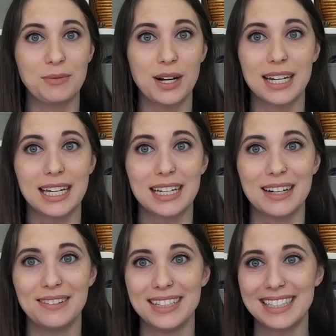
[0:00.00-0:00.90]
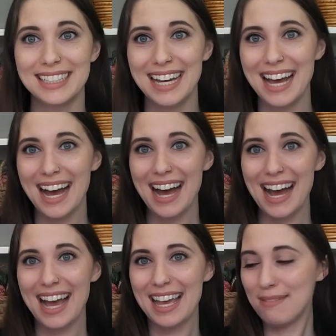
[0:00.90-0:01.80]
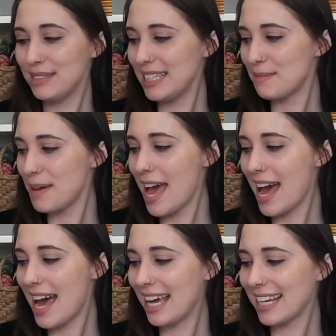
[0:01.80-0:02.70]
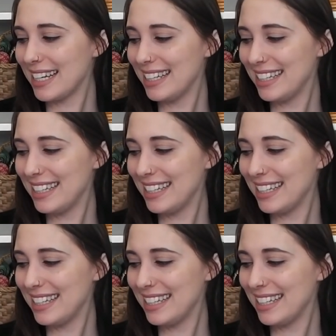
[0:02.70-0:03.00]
I want to get going. Hi, Emily's back!